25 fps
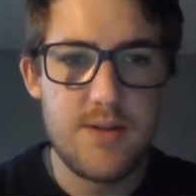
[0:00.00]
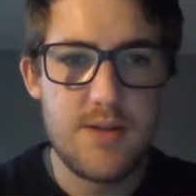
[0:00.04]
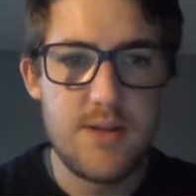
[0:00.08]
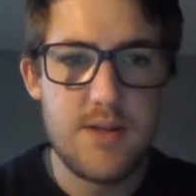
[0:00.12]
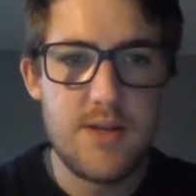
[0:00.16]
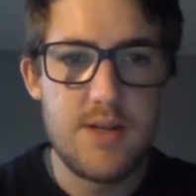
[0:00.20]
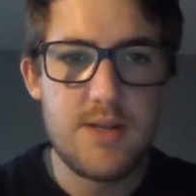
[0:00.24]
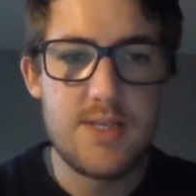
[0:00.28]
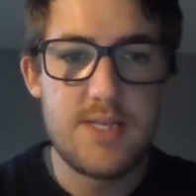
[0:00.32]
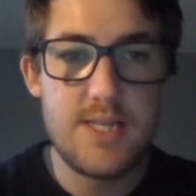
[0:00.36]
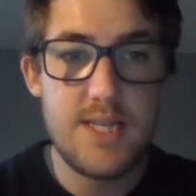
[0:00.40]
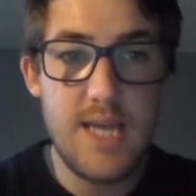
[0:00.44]

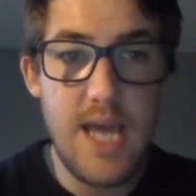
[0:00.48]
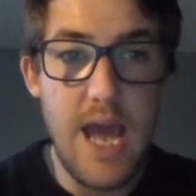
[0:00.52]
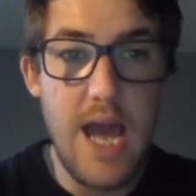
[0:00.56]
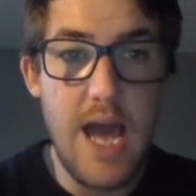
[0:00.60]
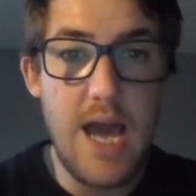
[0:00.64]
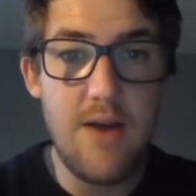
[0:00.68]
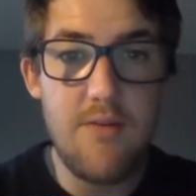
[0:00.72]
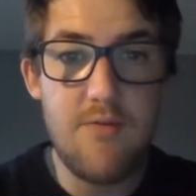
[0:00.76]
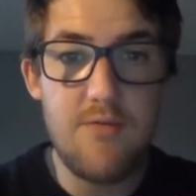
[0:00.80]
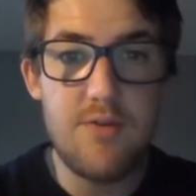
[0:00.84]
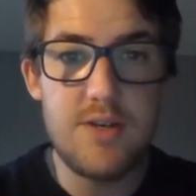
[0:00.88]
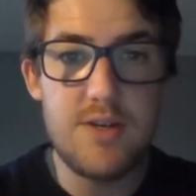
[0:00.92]
So the
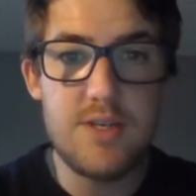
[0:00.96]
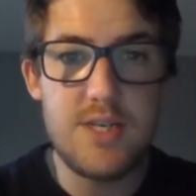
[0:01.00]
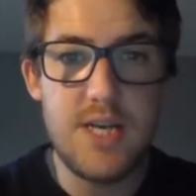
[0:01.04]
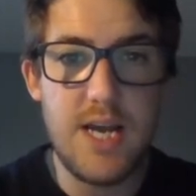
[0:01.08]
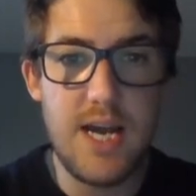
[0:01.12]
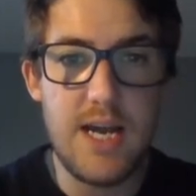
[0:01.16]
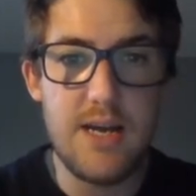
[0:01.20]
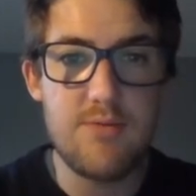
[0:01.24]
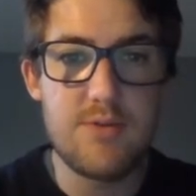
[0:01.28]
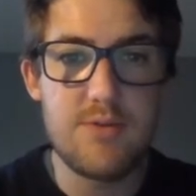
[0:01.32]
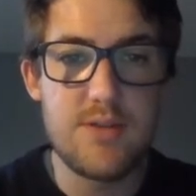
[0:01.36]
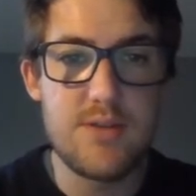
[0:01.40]
average
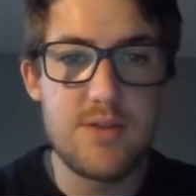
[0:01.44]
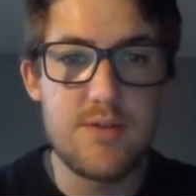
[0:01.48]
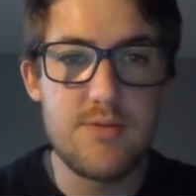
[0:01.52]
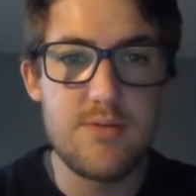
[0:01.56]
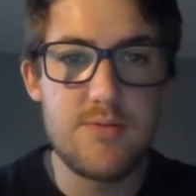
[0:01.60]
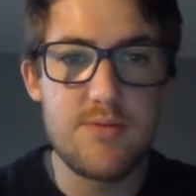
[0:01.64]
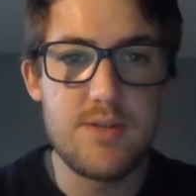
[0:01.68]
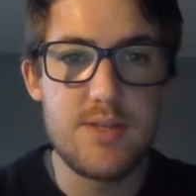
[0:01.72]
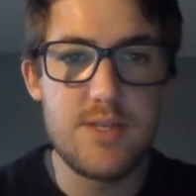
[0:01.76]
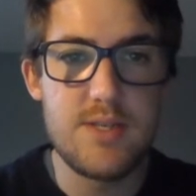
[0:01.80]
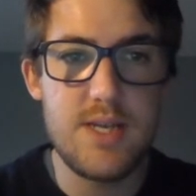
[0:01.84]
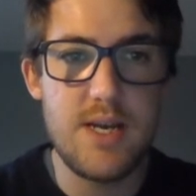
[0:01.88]

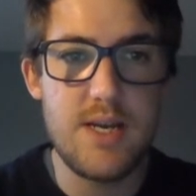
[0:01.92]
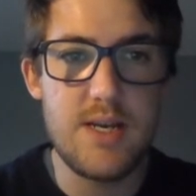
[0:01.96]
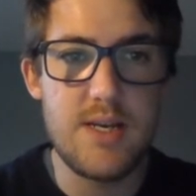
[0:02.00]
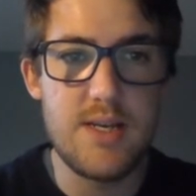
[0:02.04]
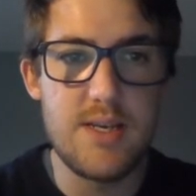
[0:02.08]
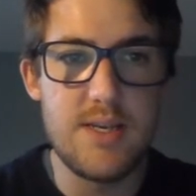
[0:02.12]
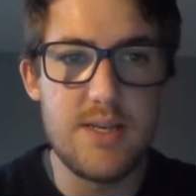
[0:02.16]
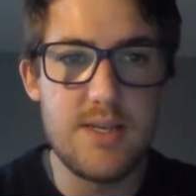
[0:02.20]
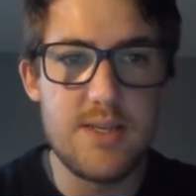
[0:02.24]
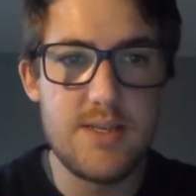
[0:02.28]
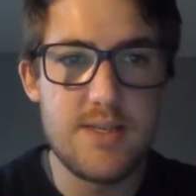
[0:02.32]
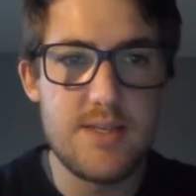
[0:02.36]
household
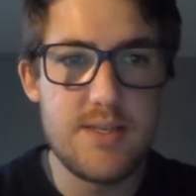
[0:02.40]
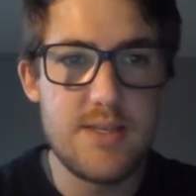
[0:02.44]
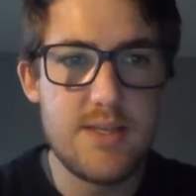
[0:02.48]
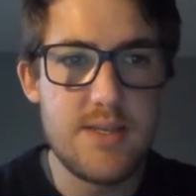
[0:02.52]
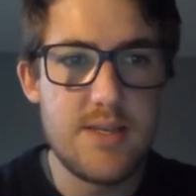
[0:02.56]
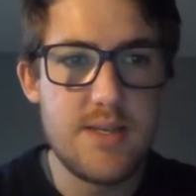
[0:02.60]
size.